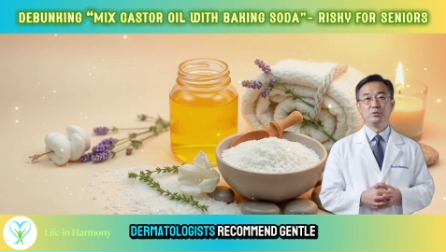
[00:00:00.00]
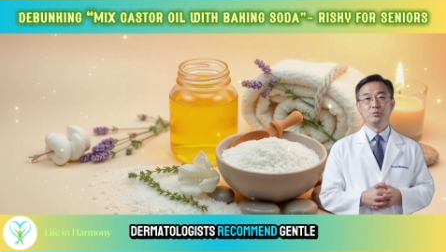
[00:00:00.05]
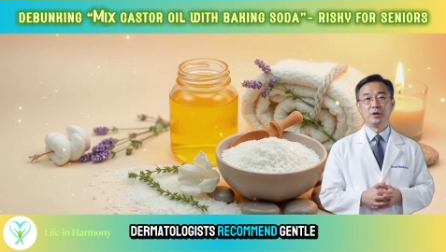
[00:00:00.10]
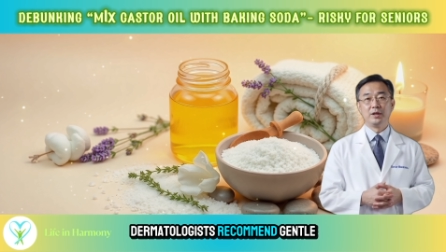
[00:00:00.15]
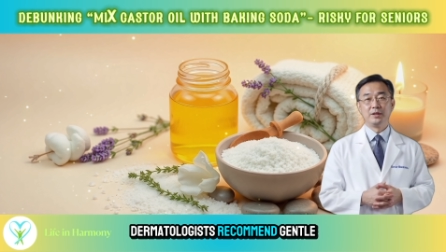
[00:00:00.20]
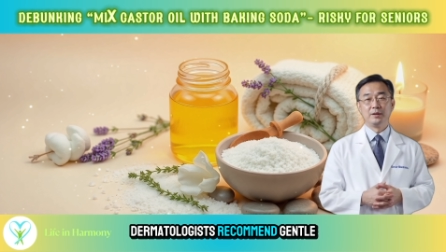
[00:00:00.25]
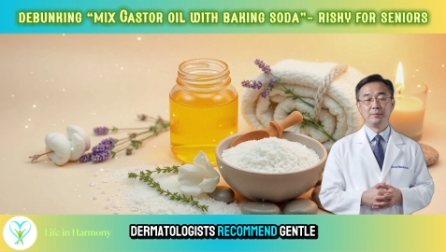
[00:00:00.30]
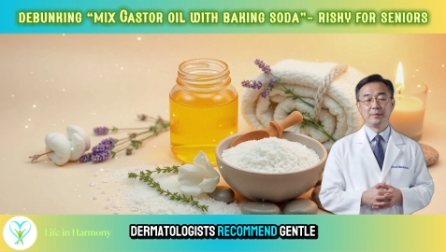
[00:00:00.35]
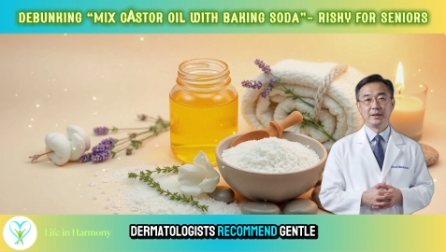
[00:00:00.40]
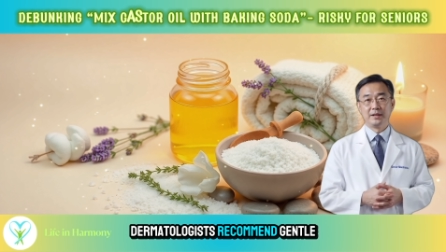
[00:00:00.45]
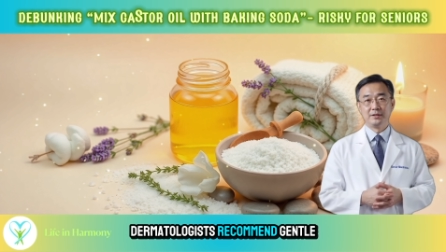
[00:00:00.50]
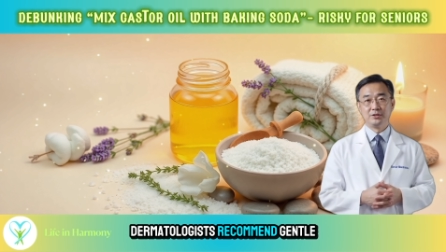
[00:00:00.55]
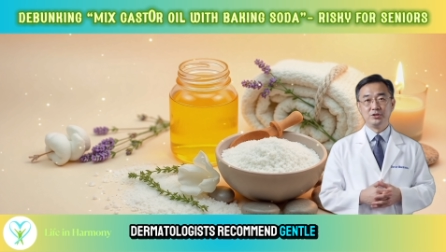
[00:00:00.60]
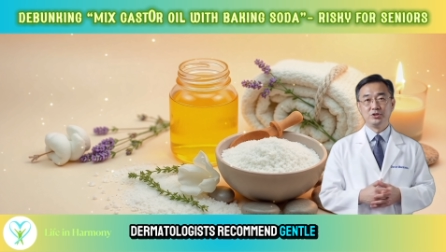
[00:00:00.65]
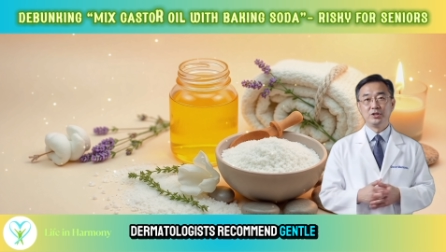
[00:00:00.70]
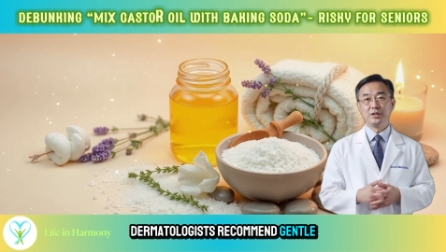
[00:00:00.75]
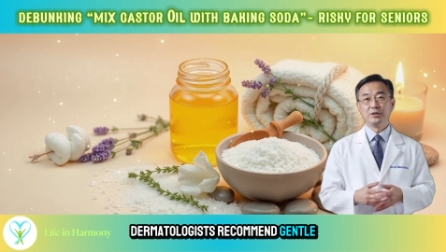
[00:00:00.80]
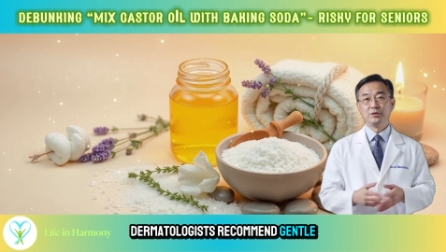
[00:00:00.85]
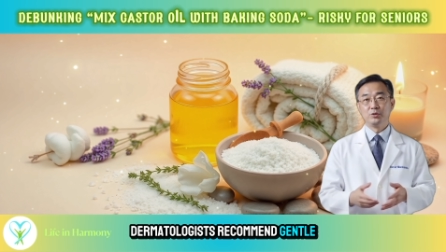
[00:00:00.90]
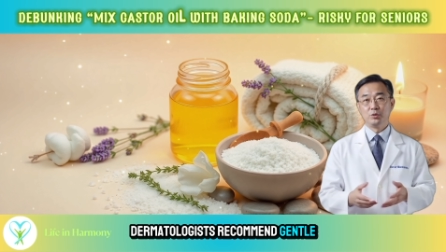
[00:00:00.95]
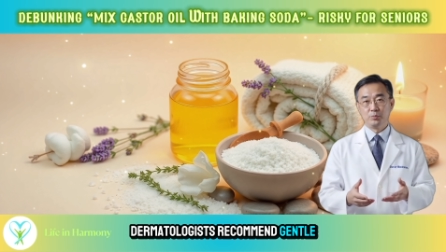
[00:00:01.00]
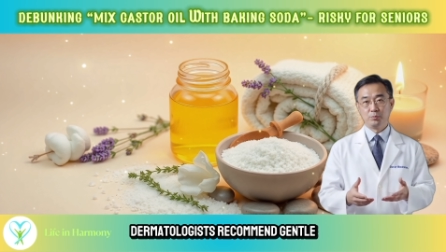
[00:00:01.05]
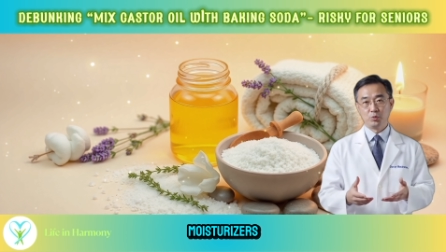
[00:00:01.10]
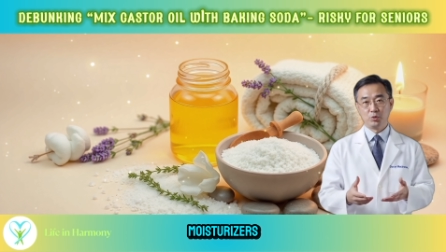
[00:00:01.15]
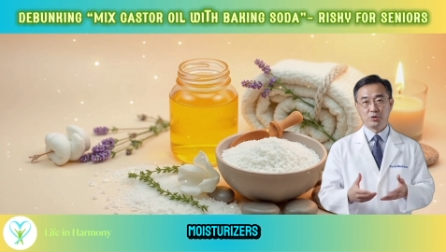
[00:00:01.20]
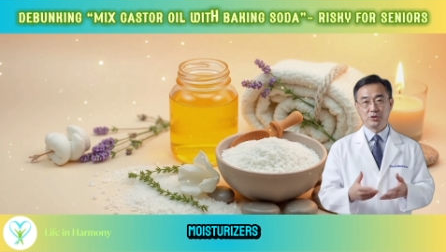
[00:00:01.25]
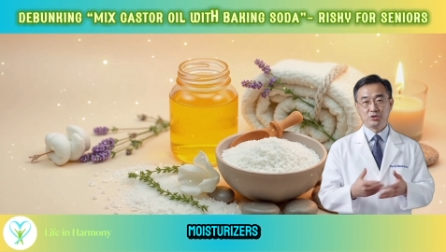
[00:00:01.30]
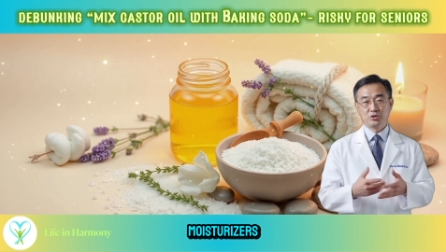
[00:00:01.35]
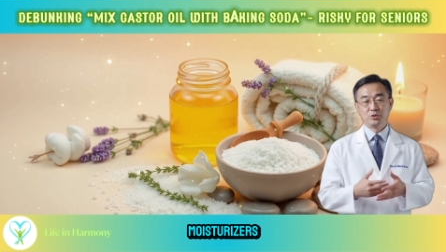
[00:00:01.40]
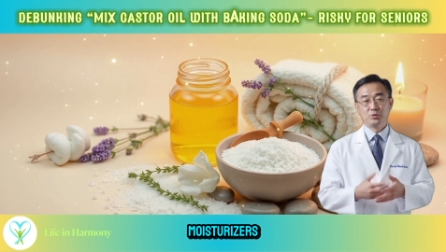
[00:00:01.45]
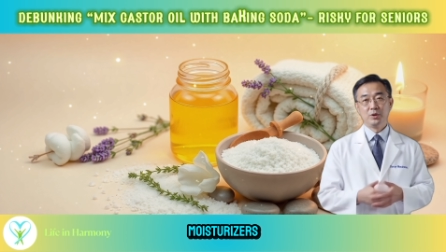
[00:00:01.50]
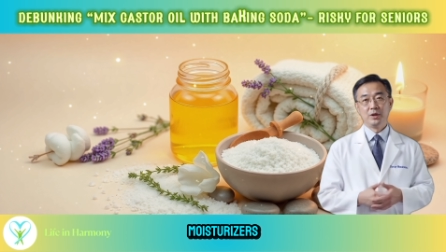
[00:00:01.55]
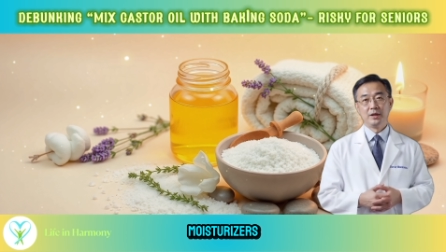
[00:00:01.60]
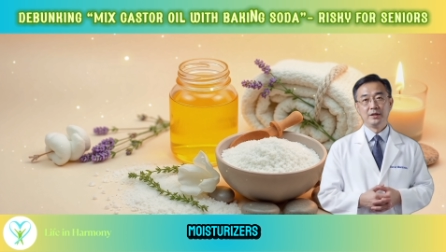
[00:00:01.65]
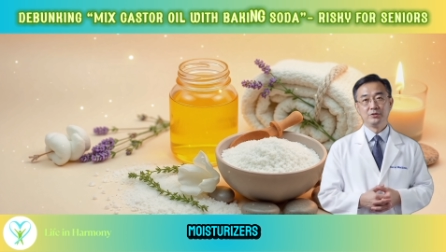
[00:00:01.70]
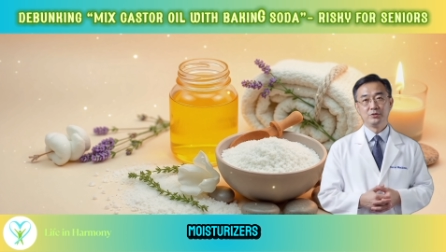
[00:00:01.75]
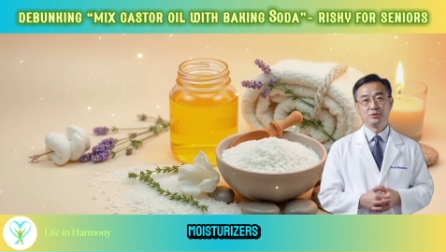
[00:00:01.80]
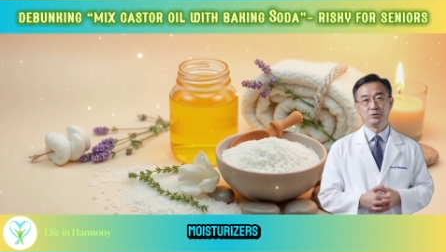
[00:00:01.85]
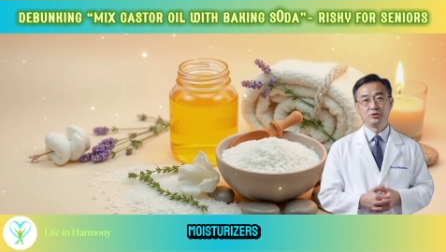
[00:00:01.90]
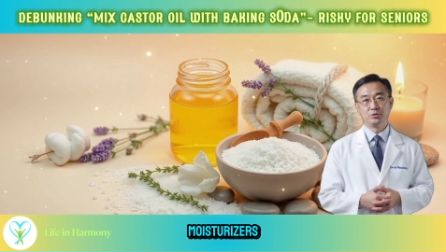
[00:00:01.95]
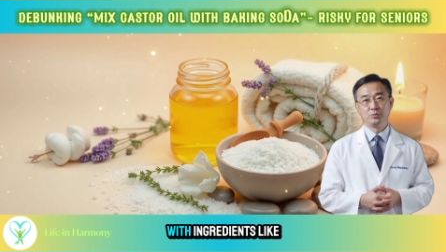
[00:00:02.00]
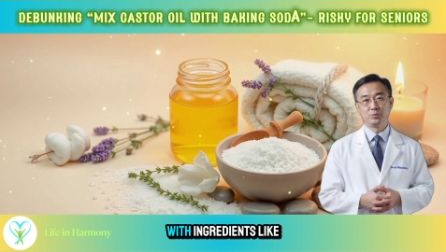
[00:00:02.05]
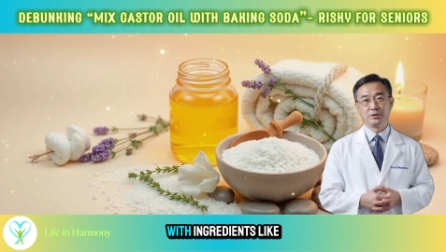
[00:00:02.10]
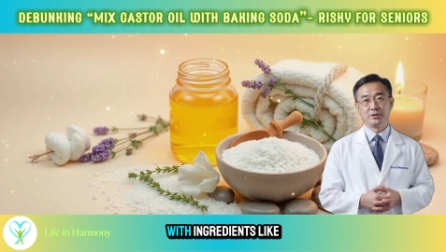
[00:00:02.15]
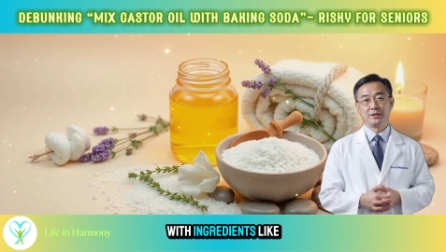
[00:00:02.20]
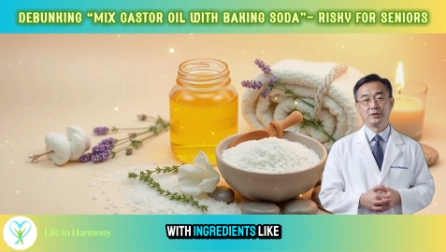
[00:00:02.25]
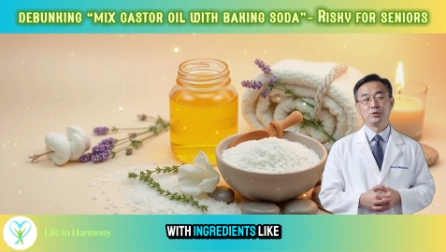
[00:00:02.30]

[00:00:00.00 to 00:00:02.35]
recommend gentle moisturizers with